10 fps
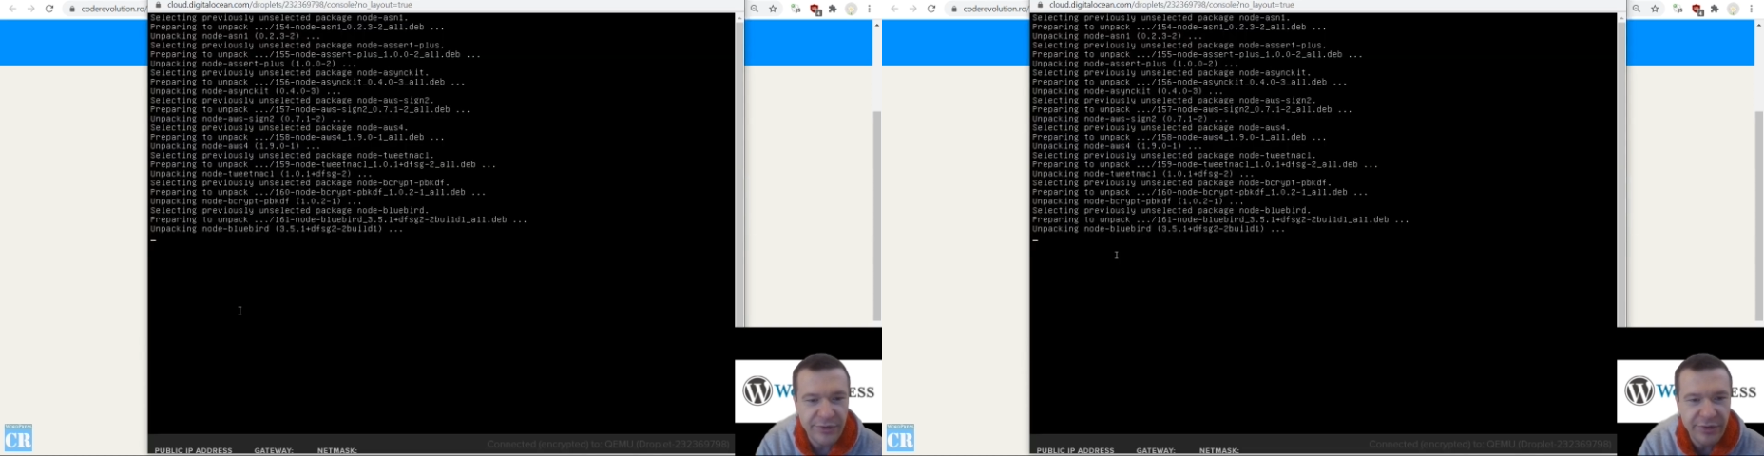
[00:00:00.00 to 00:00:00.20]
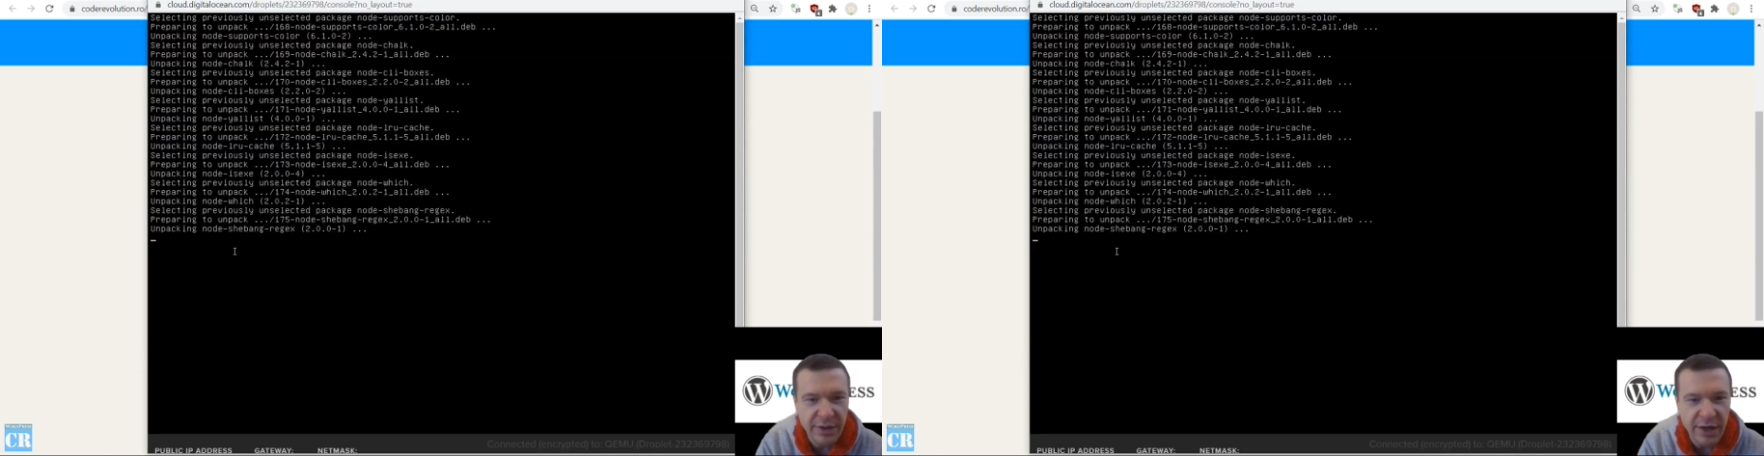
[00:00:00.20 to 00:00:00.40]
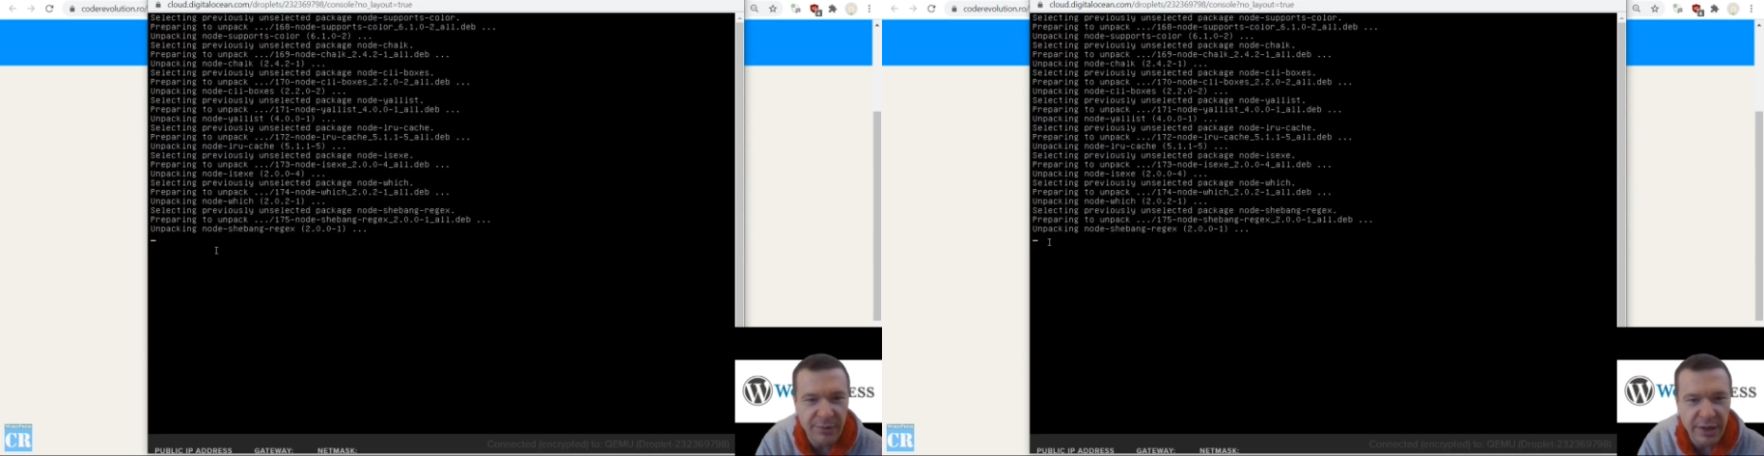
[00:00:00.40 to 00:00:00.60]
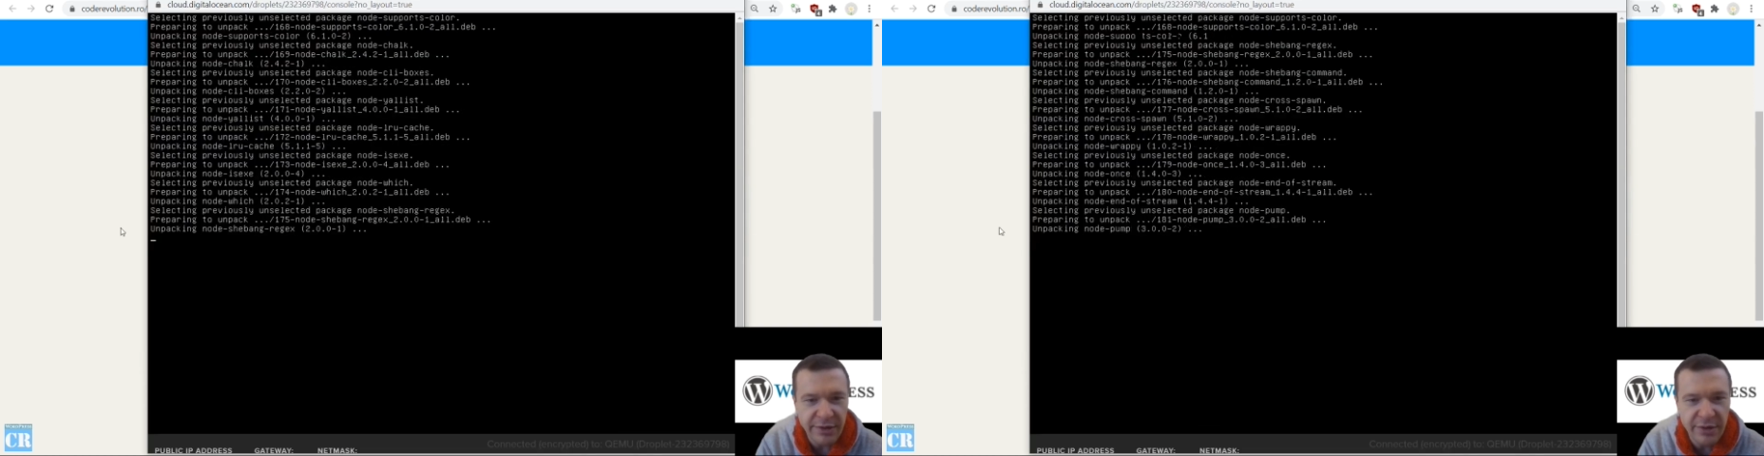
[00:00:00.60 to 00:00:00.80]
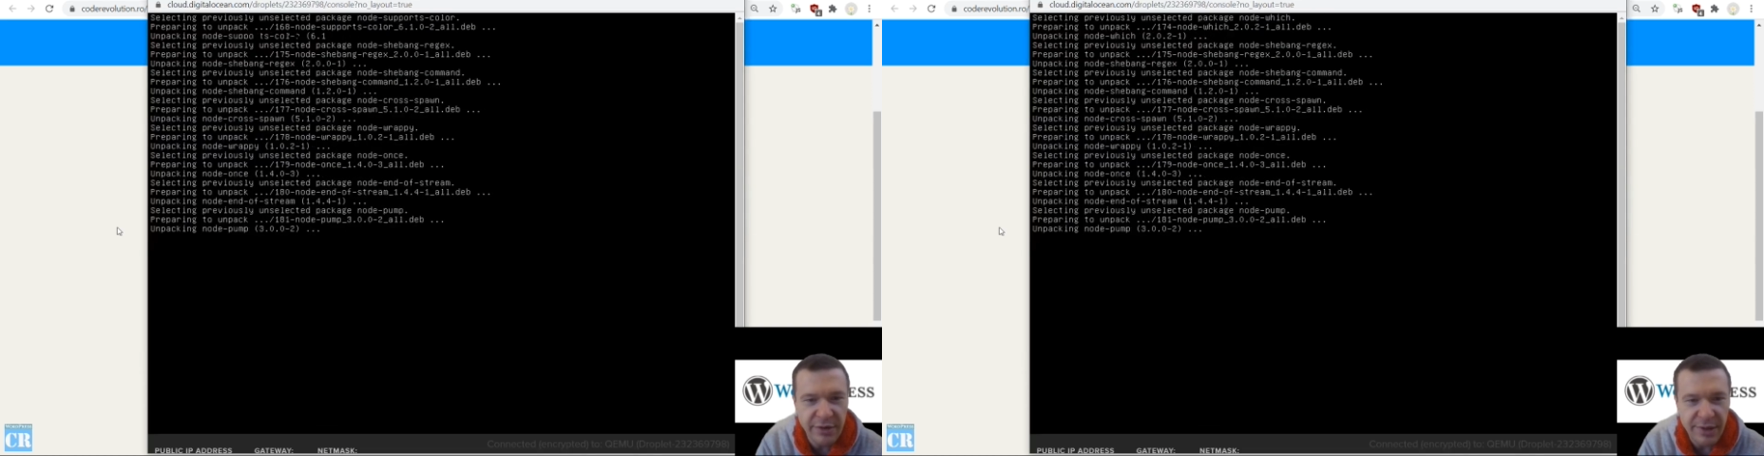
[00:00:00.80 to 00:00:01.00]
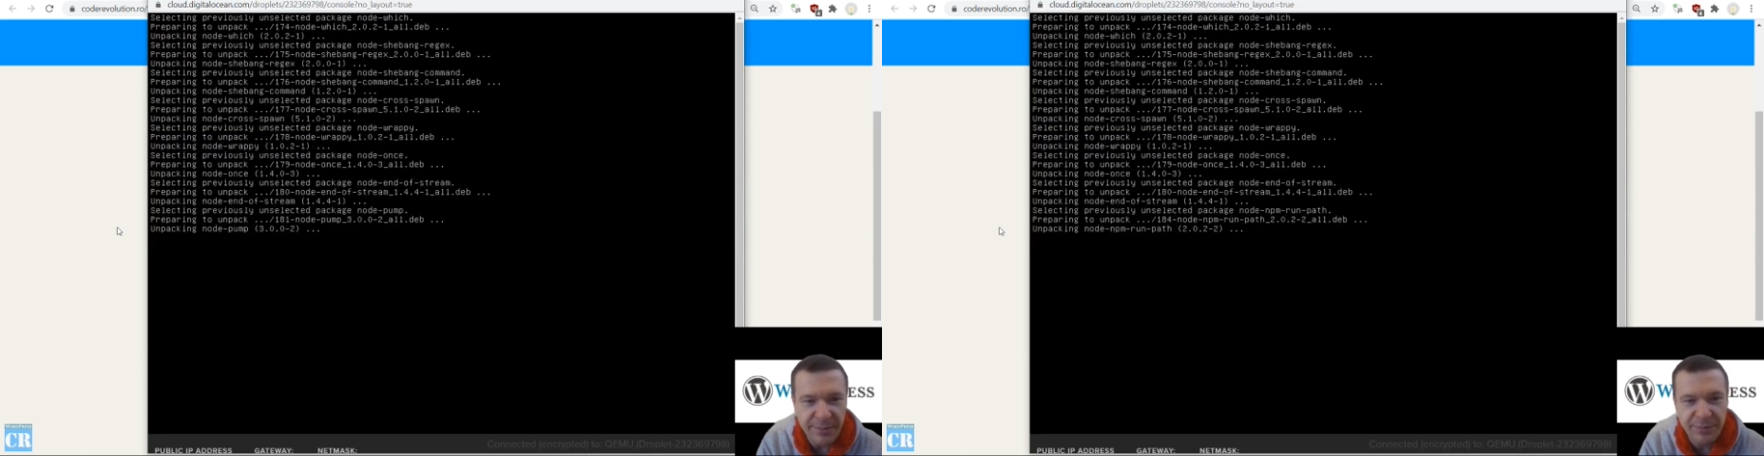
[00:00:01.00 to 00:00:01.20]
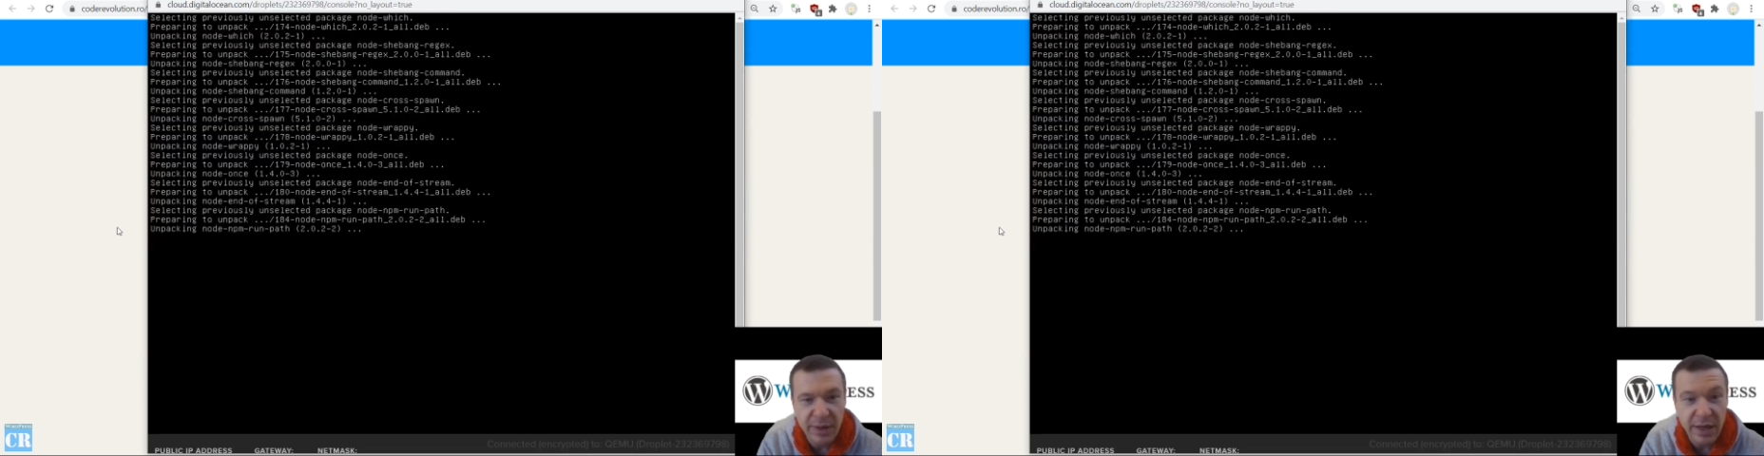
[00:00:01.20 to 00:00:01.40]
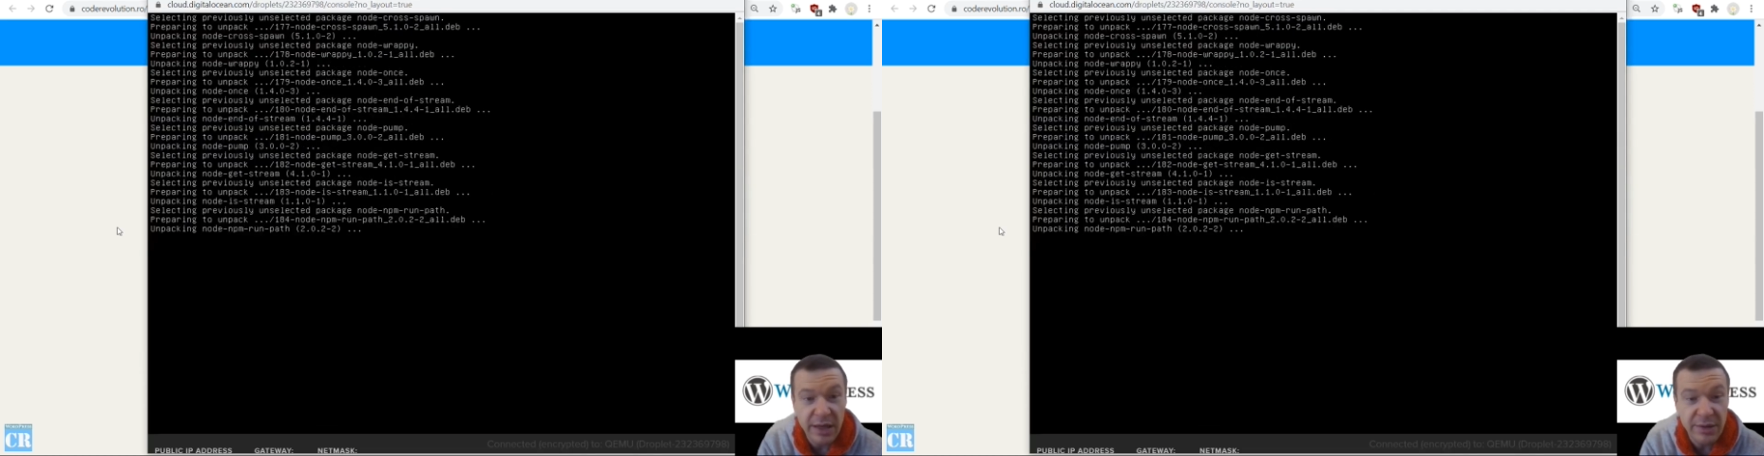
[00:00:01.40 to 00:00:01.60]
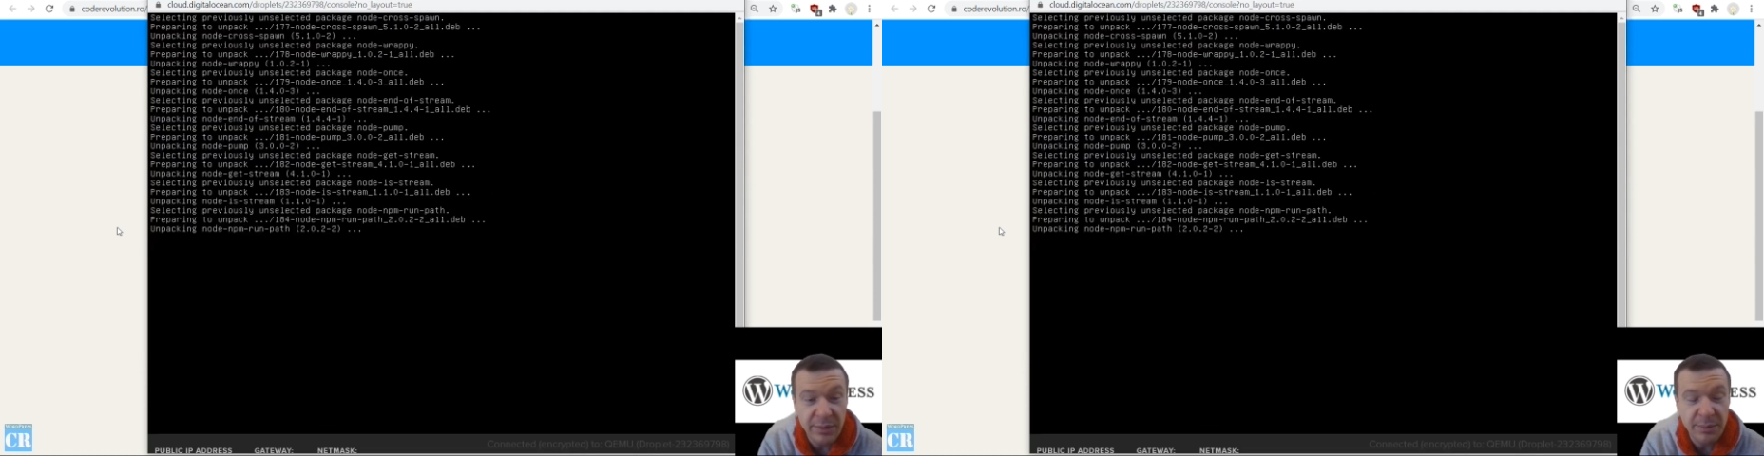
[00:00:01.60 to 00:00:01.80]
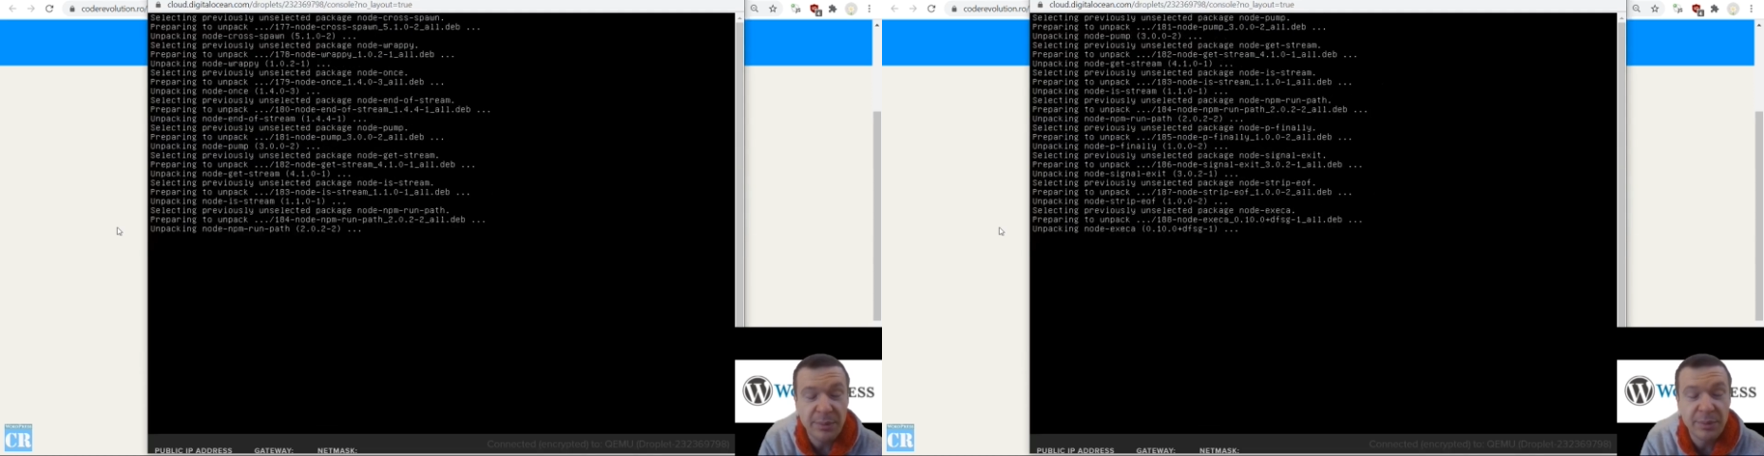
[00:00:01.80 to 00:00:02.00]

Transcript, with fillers: directory, and